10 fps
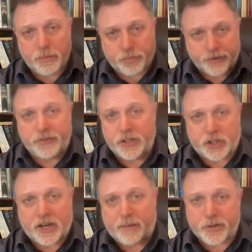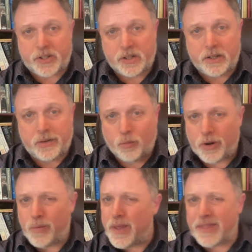privilege and opportunity,
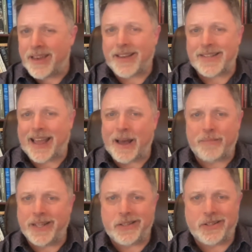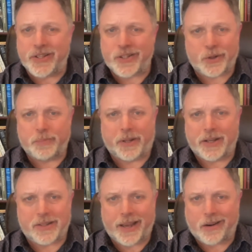what do we think is happening to the
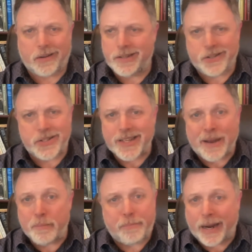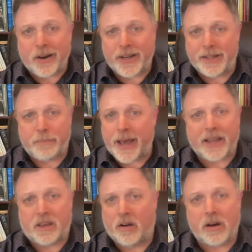surplus? Like, is it just getting buried in the
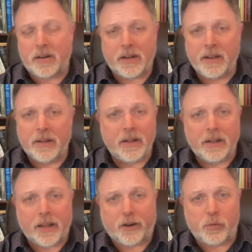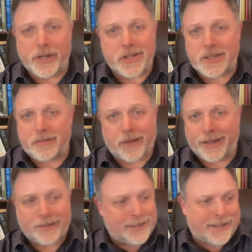backyard? Like, are we just
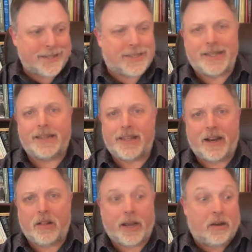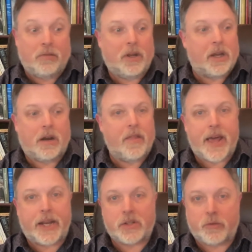like letting that sit there? Like, oh, look at all
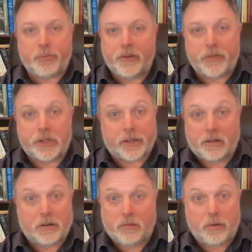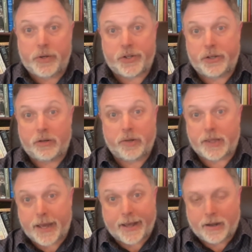that extra privilege. I don't know what we should do with
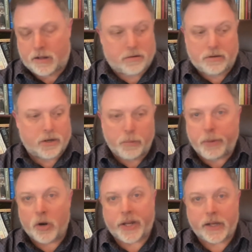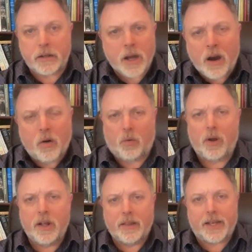that. I don't know, burn it. No,
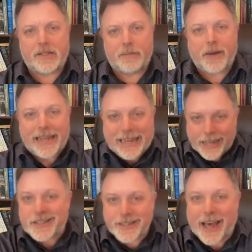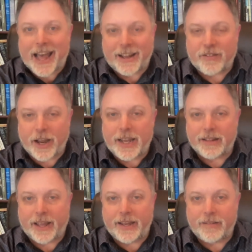like somebody gets that, right?
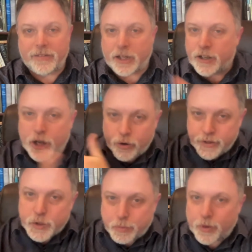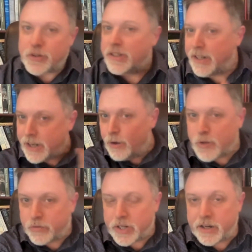Like doesn't go to this person, it goes
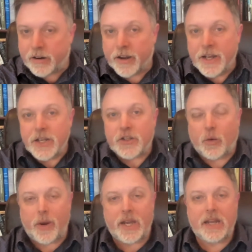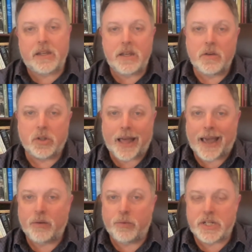over here. So we need to use
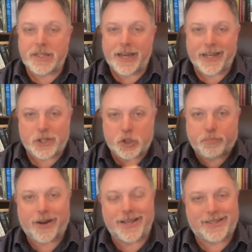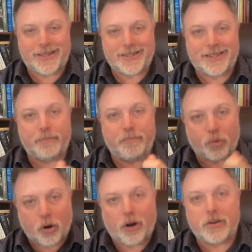language that expresses the
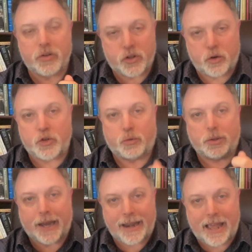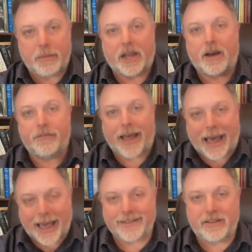broader social dynamic of
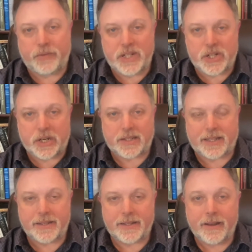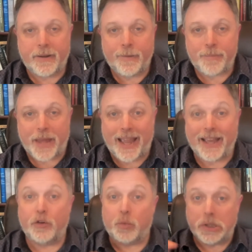active injustice
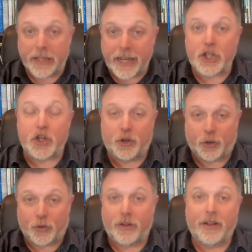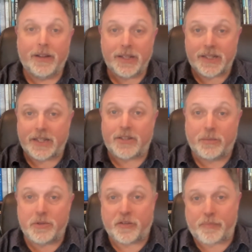and relational
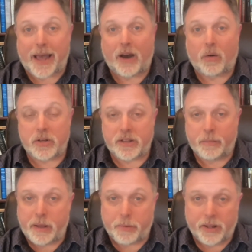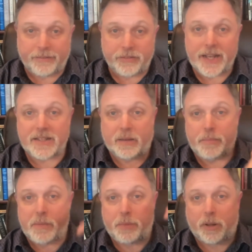systems of power. Some people have less, some
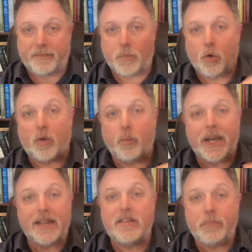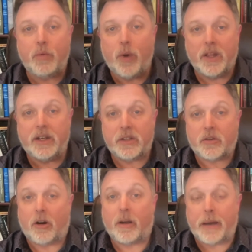people have more. We need to be willing to
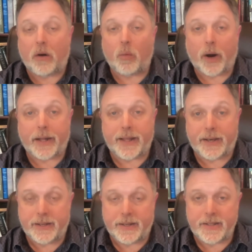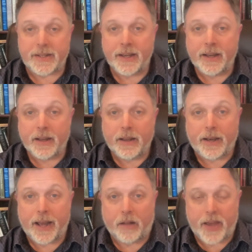talk about why that is
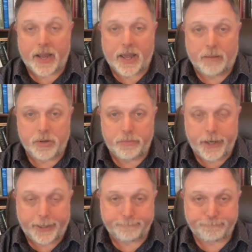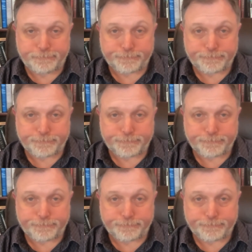and how that came to be.